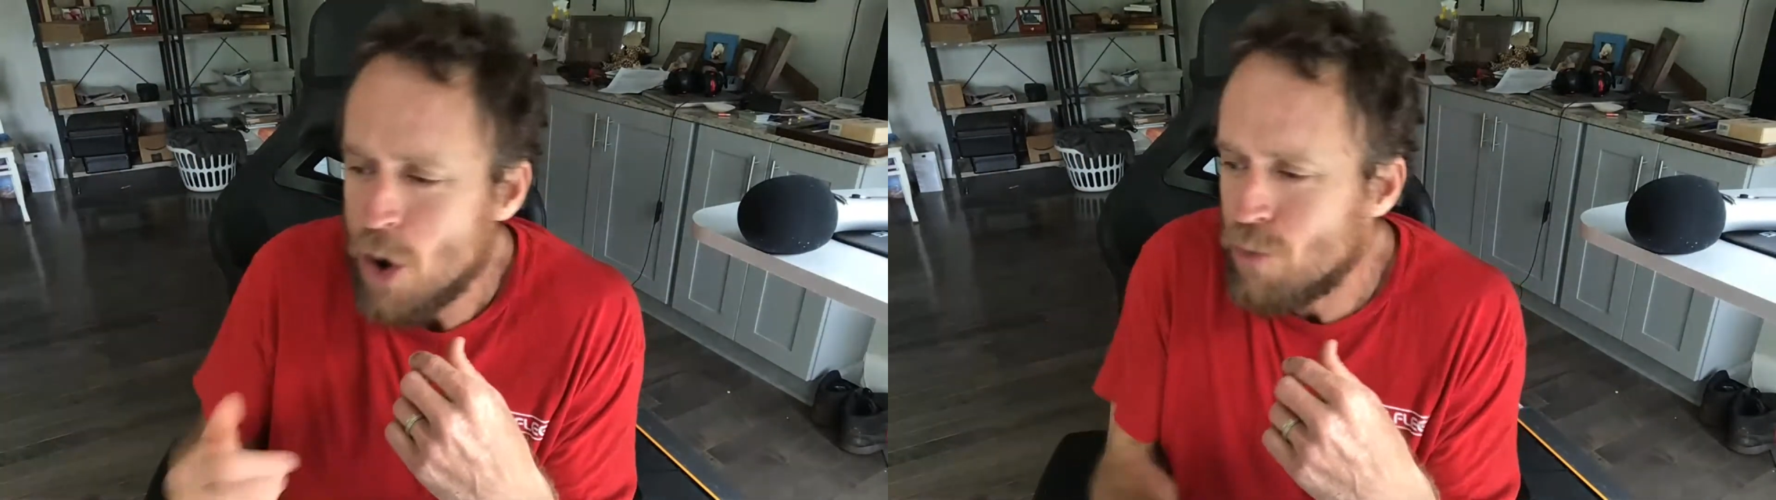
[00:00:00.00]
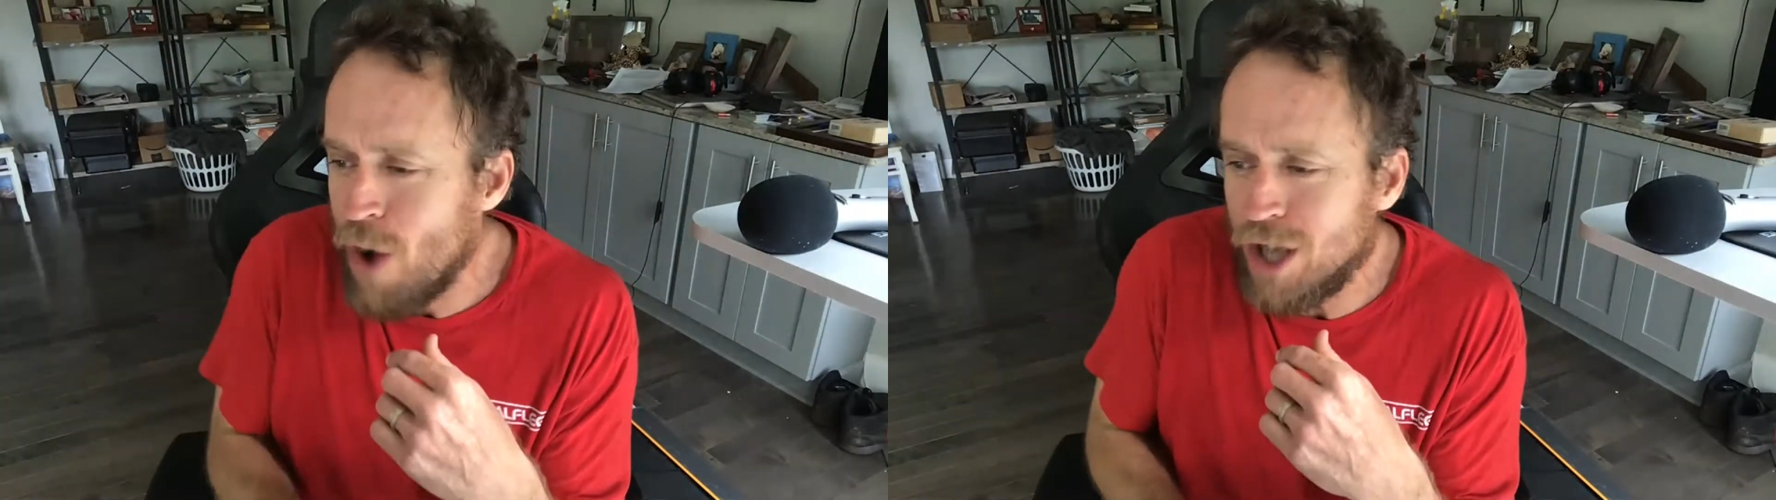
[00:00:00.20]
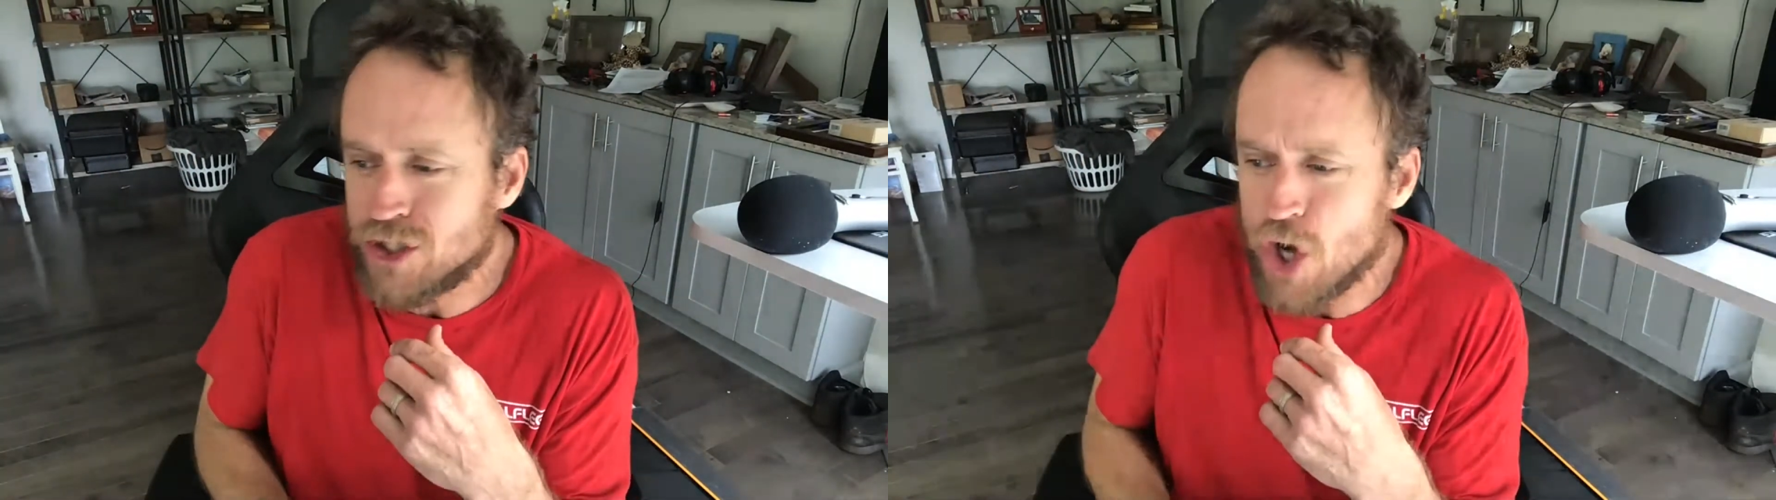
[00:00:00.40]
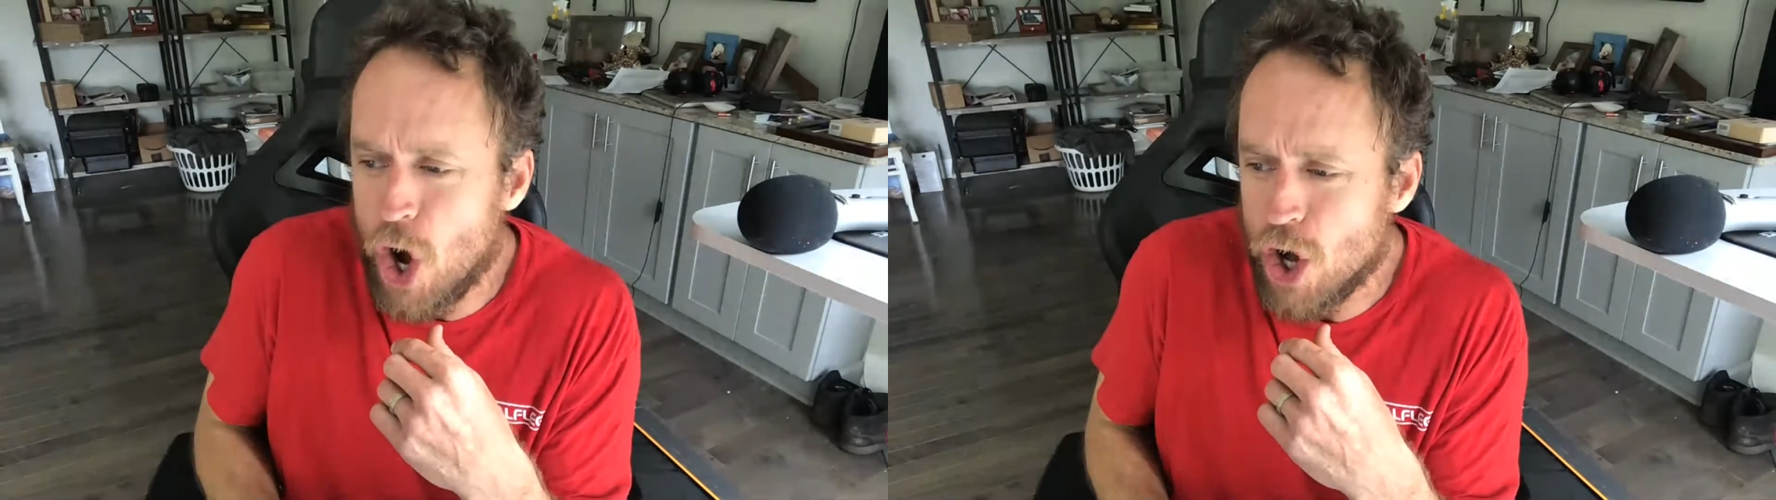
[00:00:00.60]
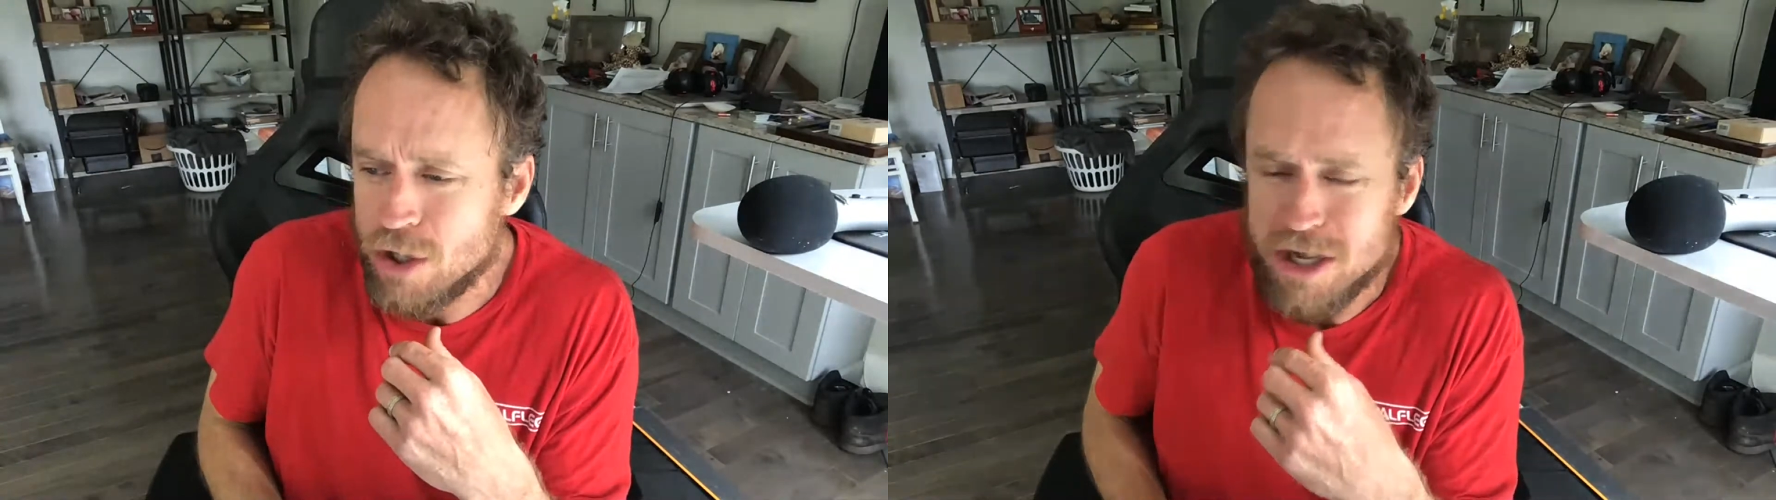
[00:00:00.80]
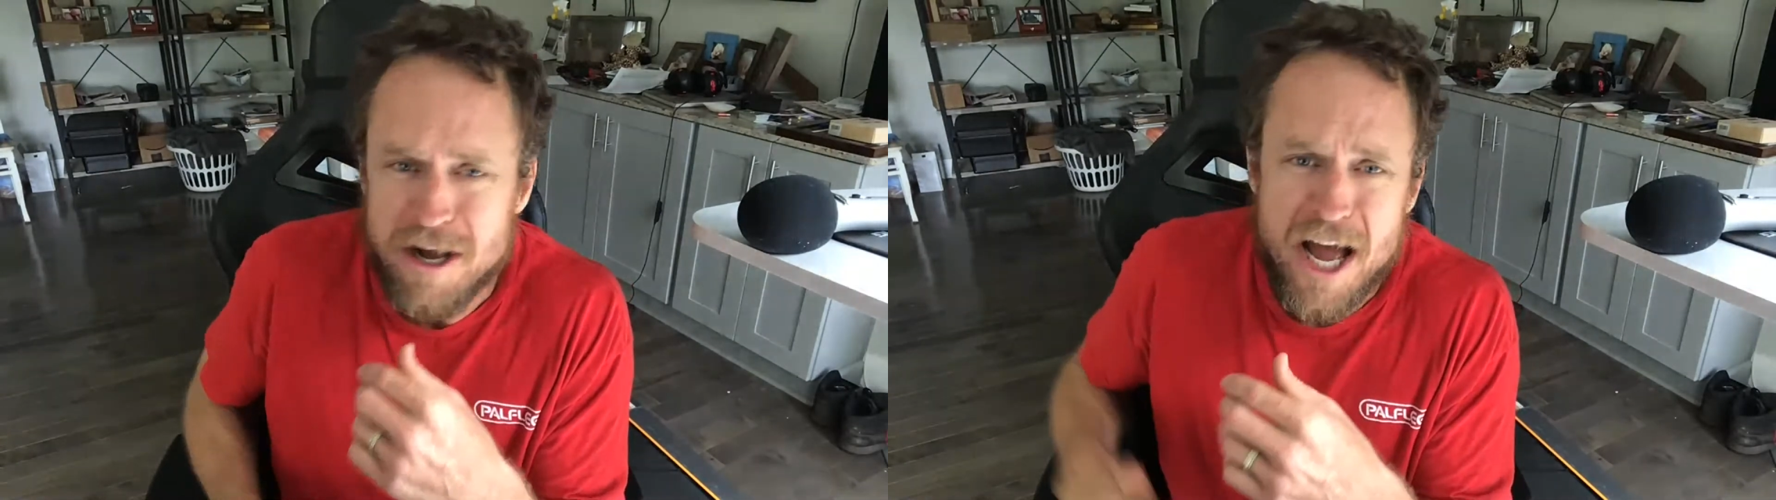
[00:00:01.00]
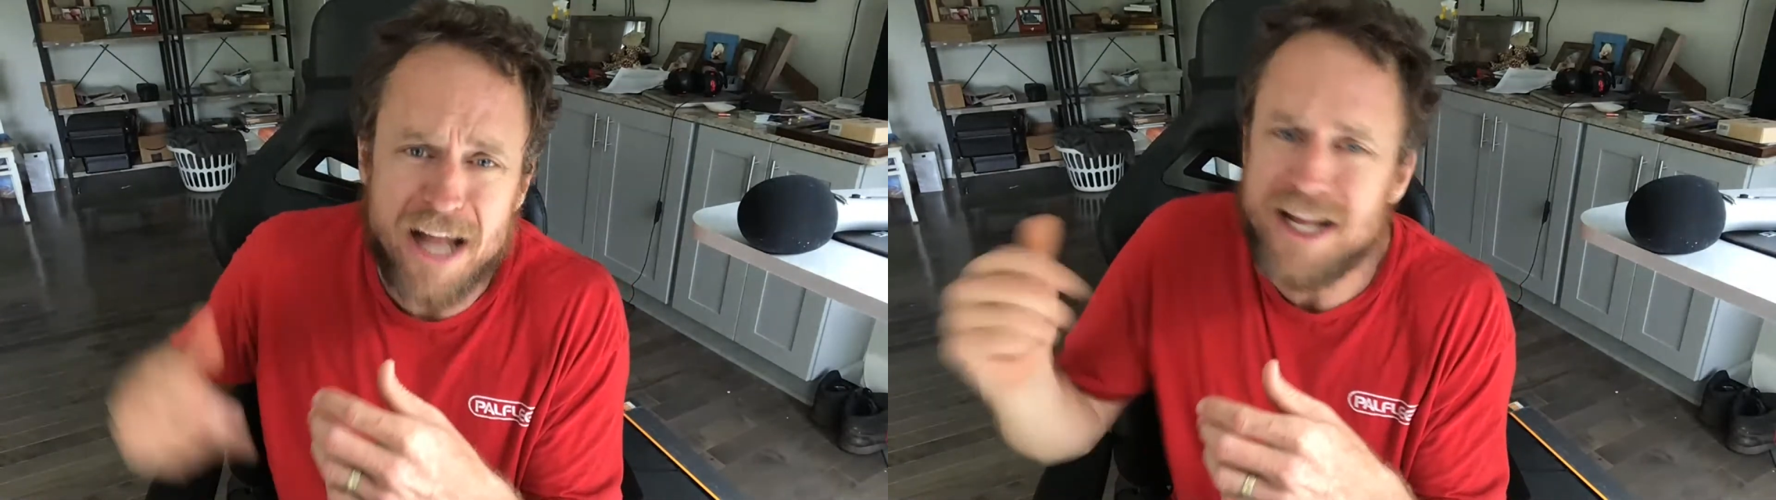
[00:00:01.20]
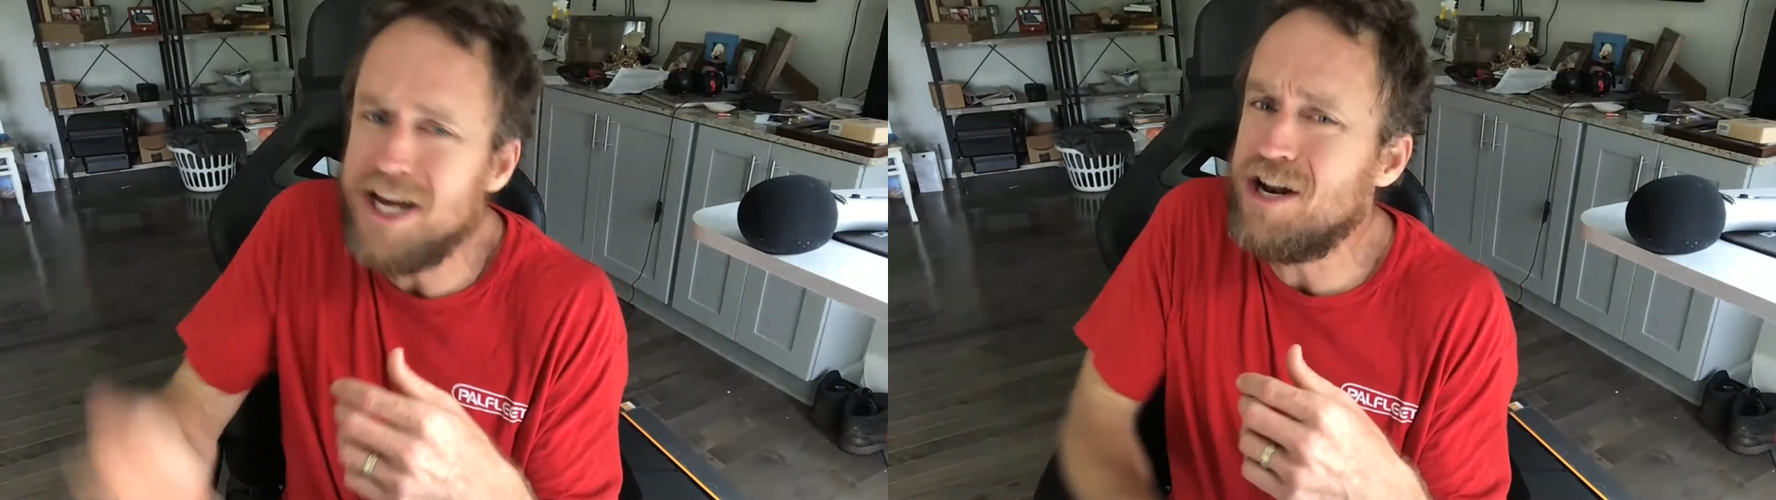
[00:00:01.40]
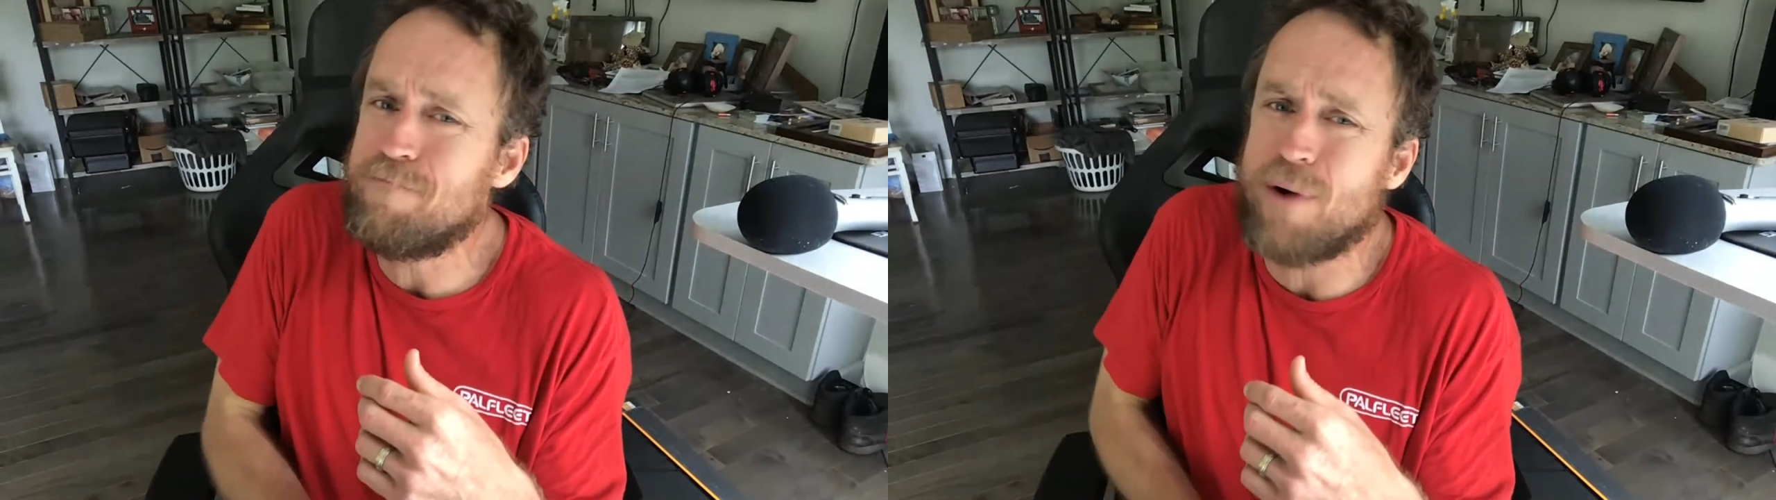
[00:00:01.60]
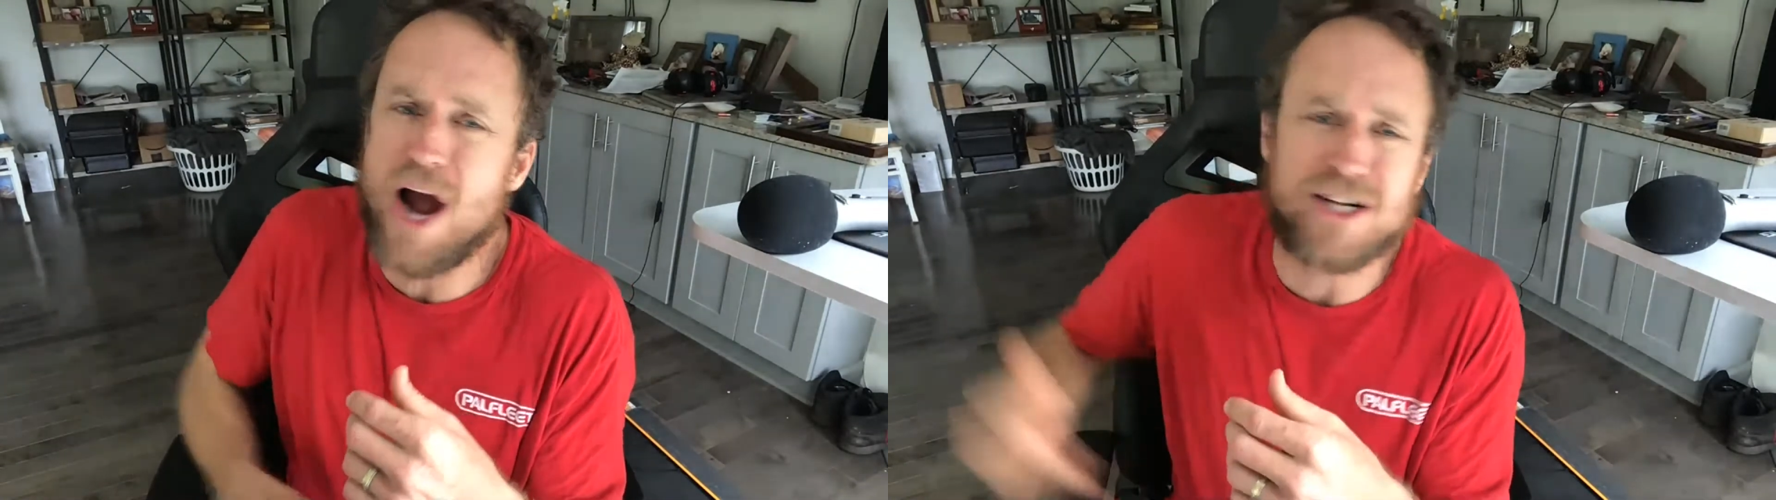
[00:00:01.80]
Russell, at the end of
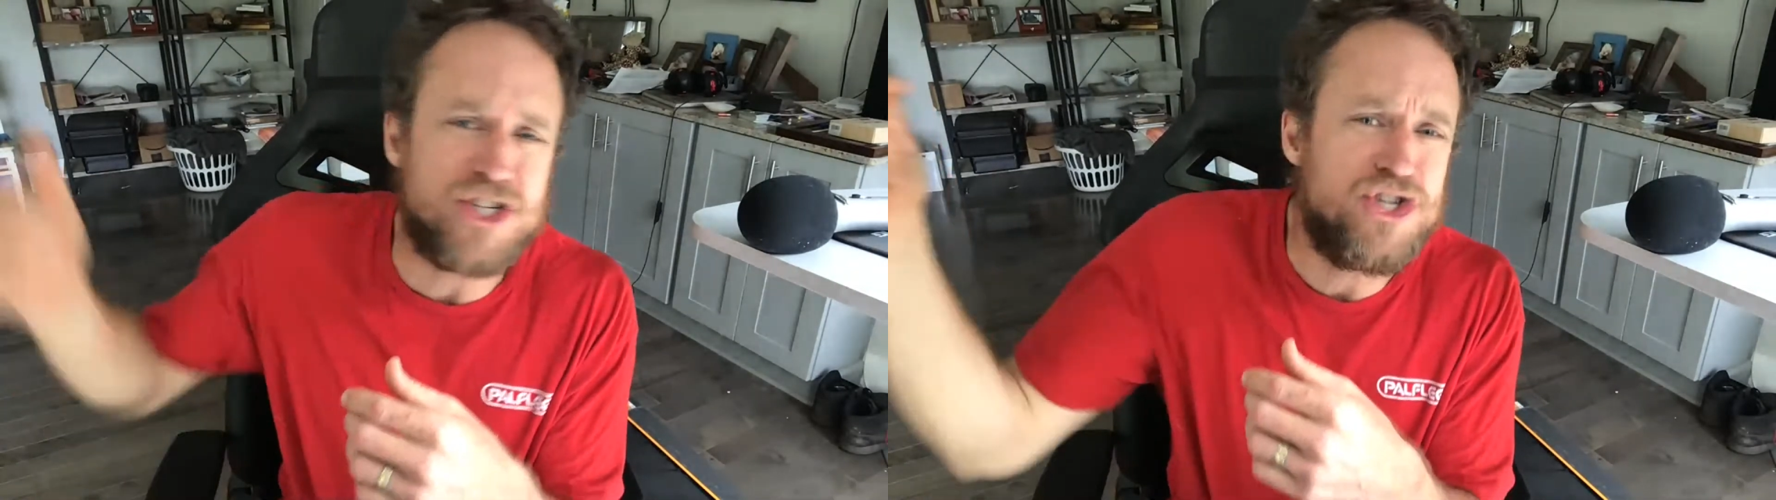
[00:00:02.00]
practice,